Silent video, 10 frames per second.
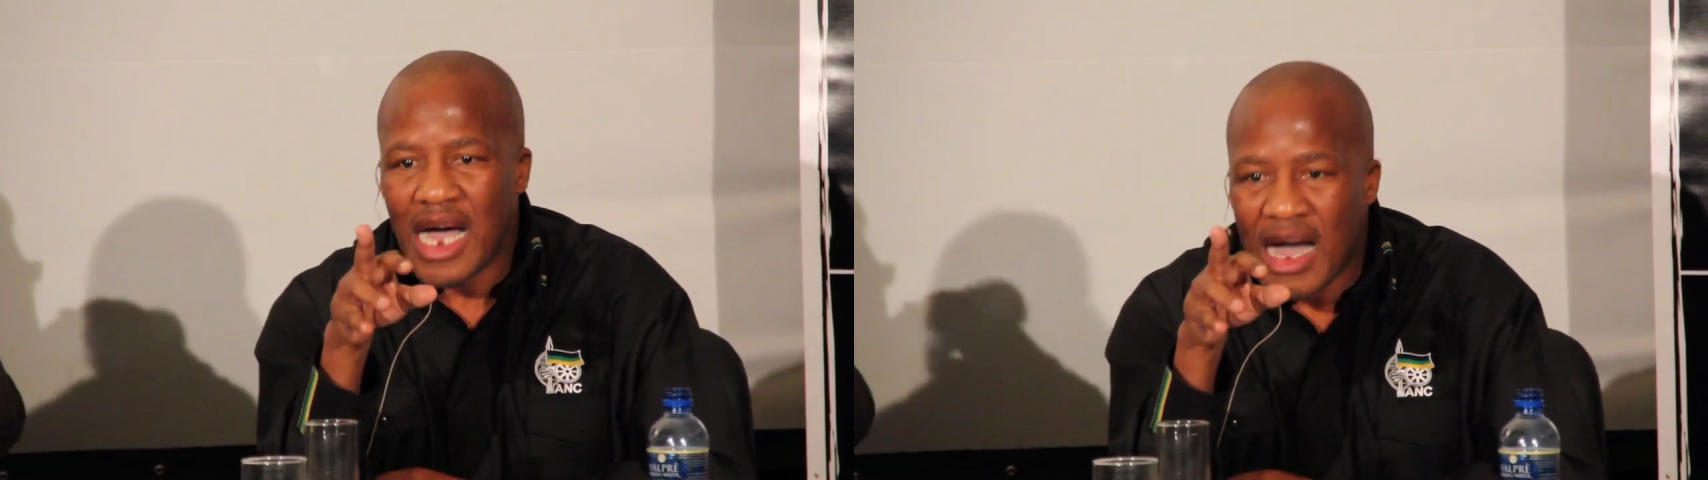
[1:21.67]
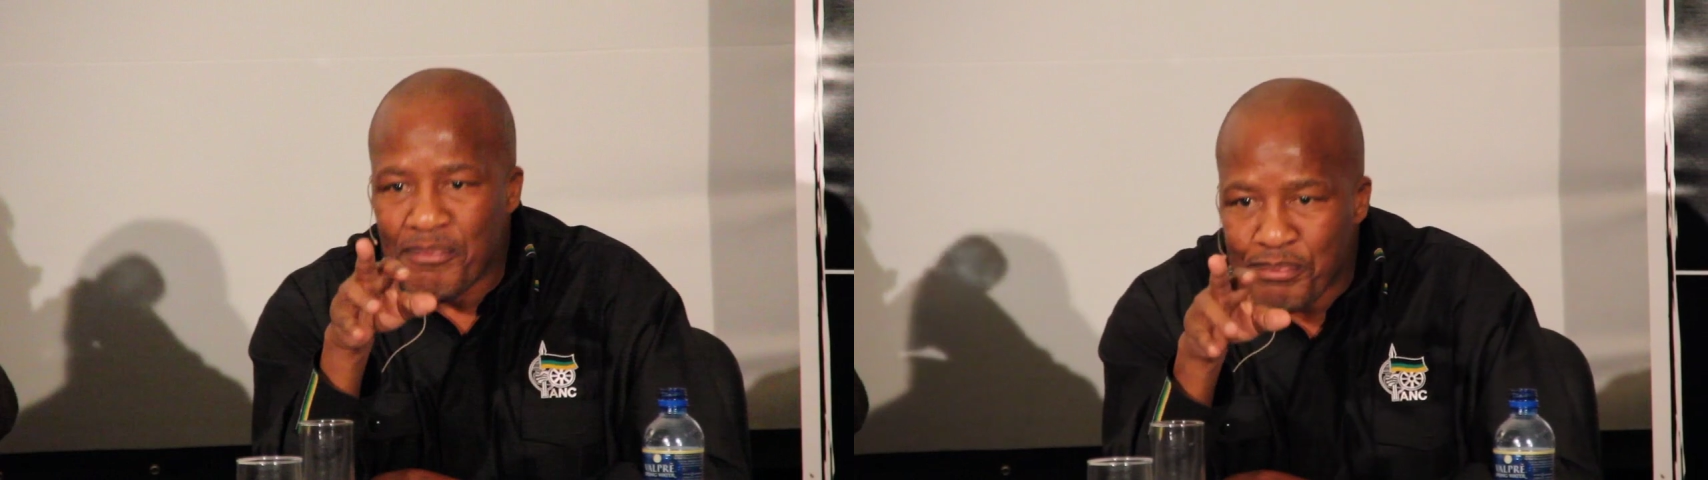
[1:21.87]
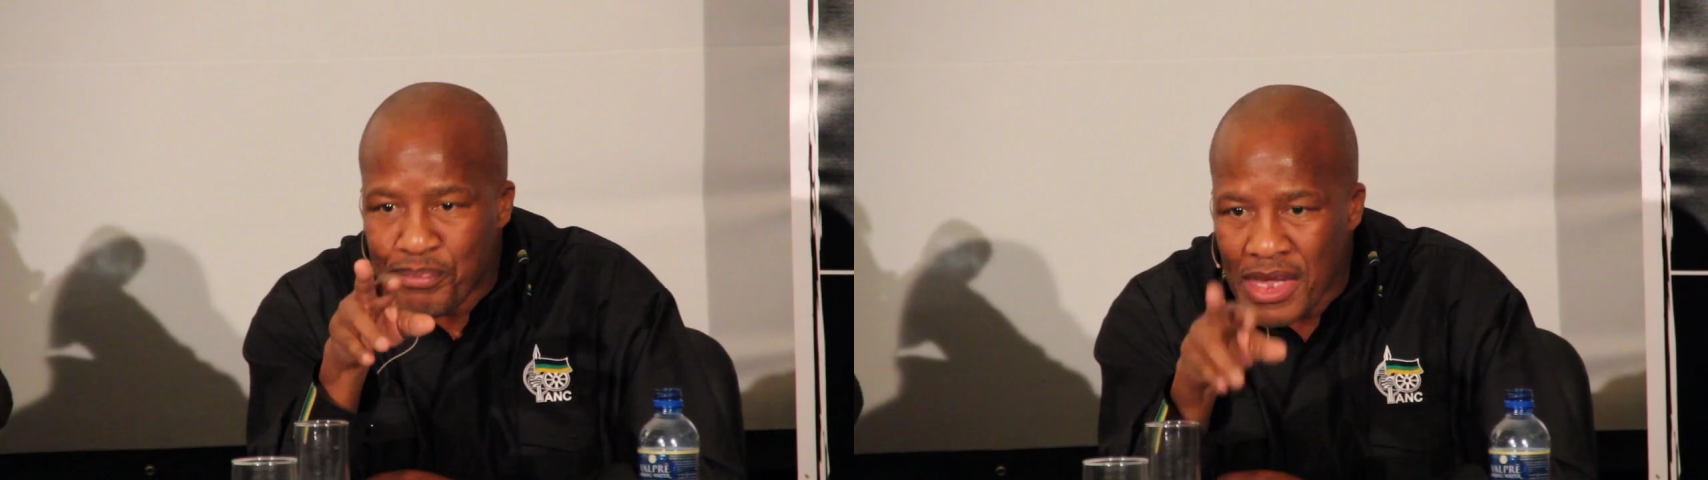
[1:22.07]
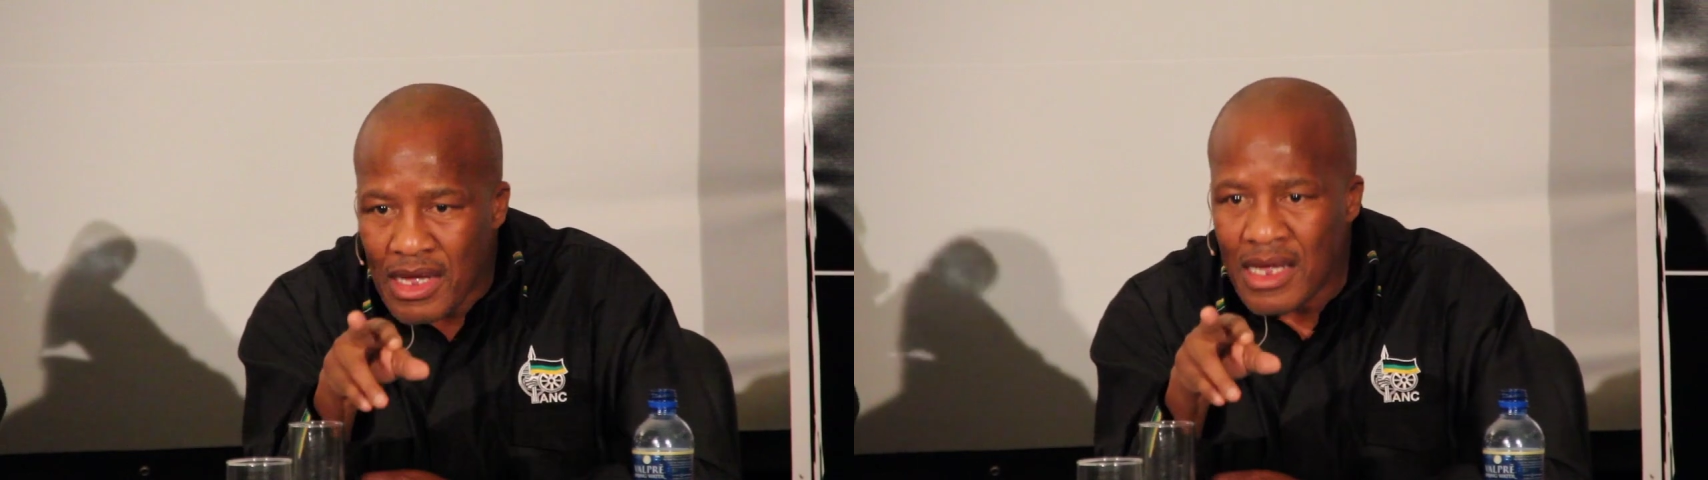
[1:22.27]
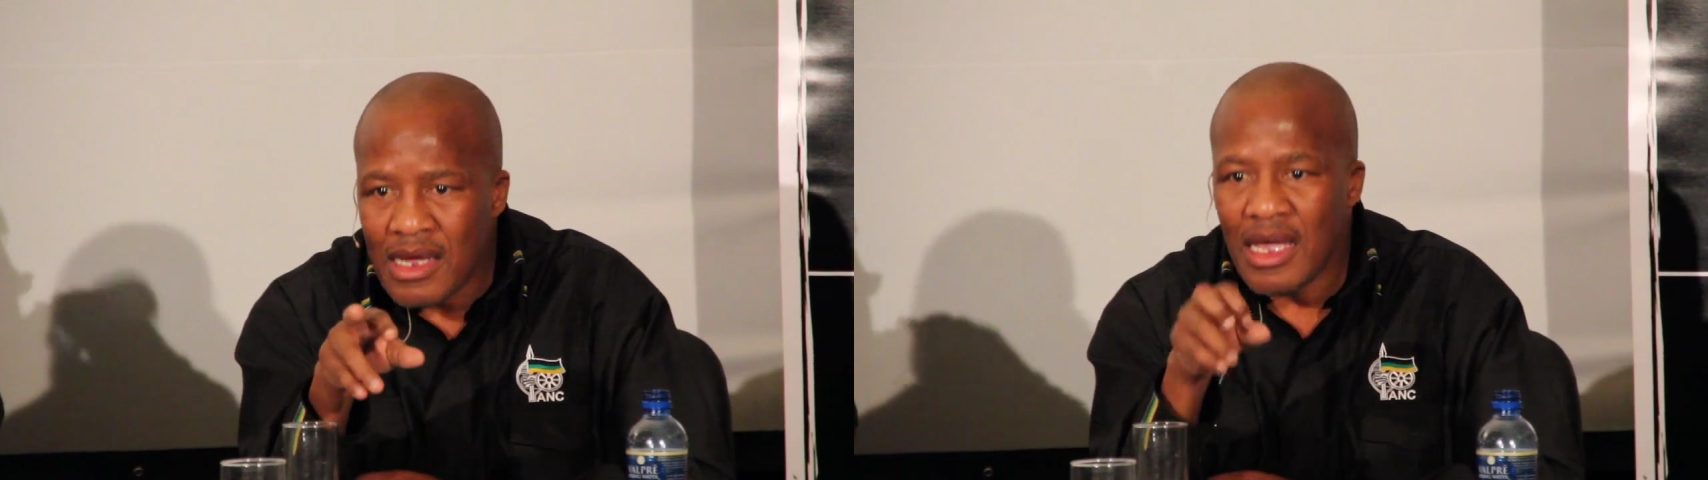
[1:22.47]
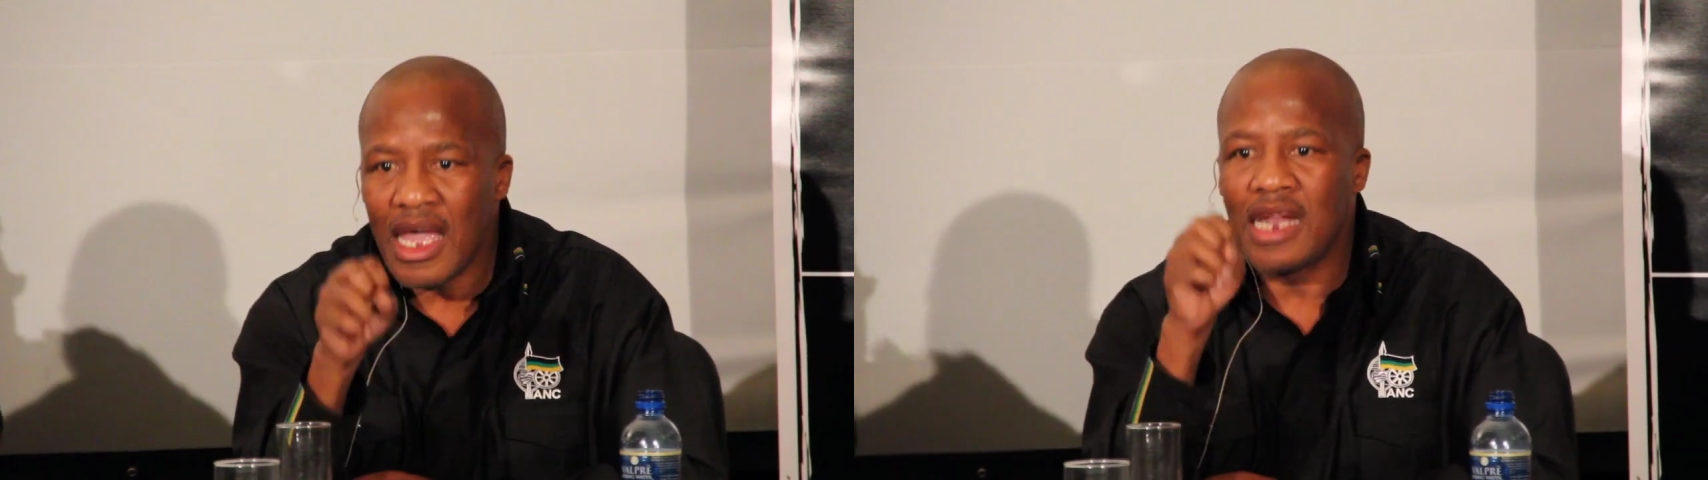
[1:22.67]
obeying